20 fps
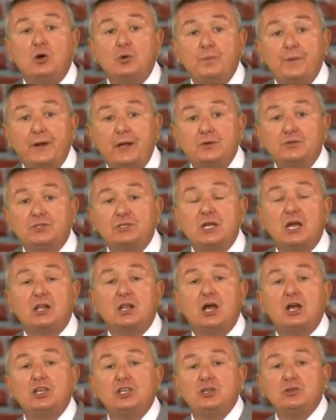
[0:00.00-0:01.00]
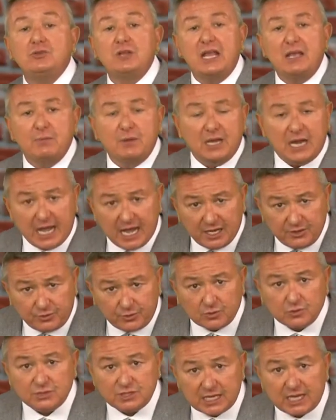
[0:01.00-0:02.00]
open house dialogue, you name it, A
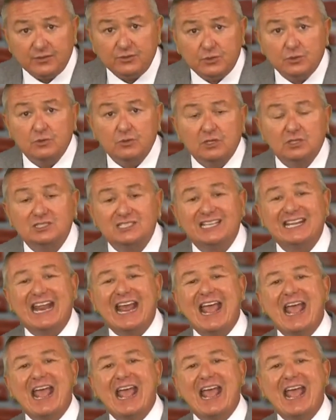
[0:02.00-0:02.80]
through Z through real estate.